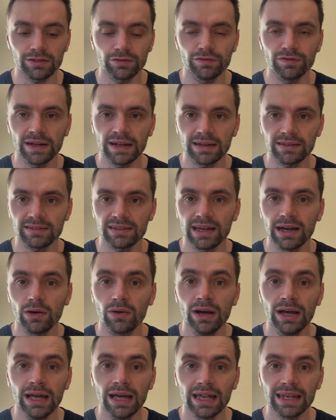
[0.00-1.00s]
of Faletau
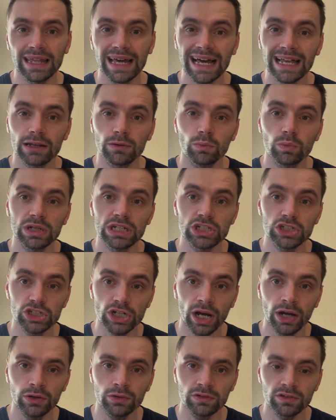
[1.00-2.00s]
and Alan
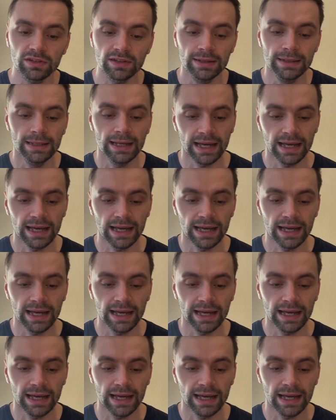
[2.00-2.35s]
Wynne-Jones,